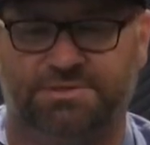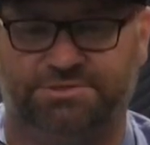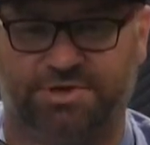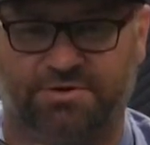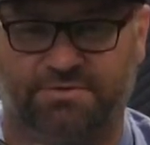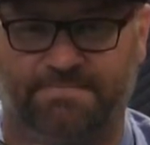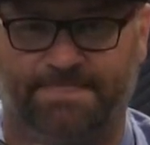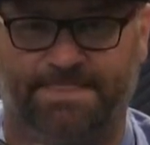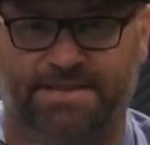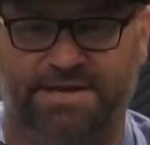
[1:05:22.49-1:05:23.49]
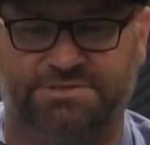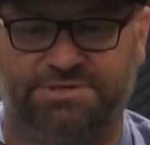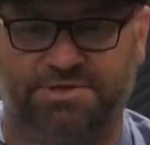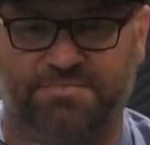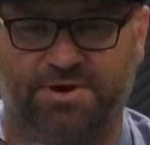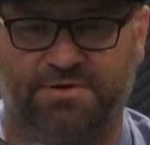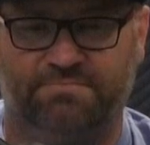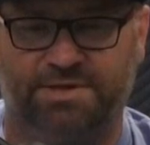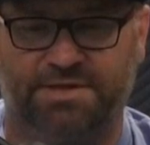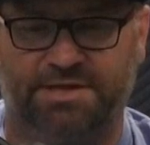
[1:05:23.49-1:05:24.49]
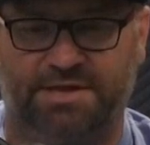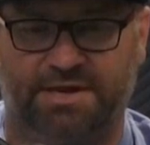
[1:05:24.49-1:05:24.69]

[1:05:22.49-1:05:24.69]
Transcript: So the nice thing about building an